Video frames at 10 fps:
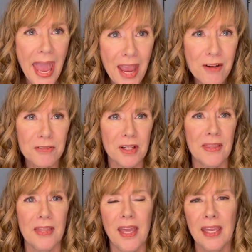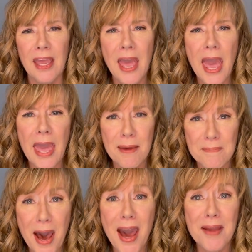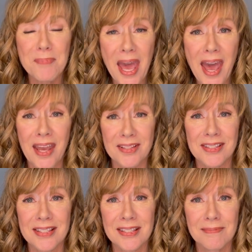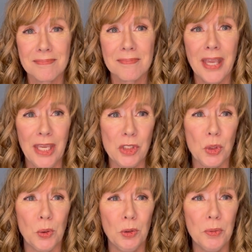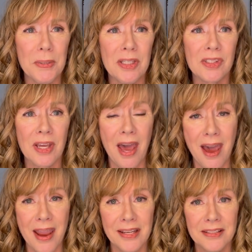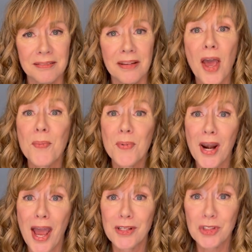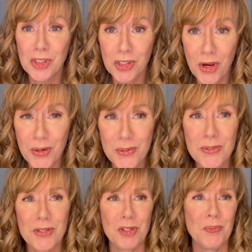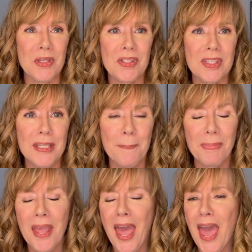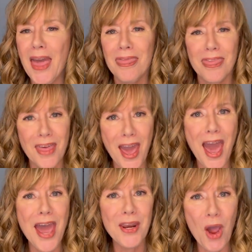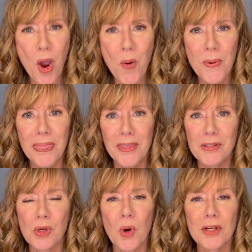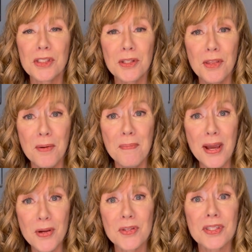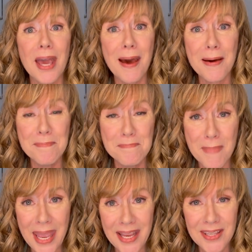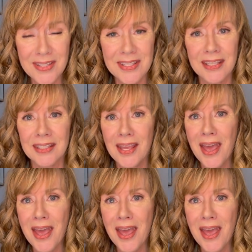Everything in my past had told me to hide, but I chose to be seen. And that opened the door to the most amazing,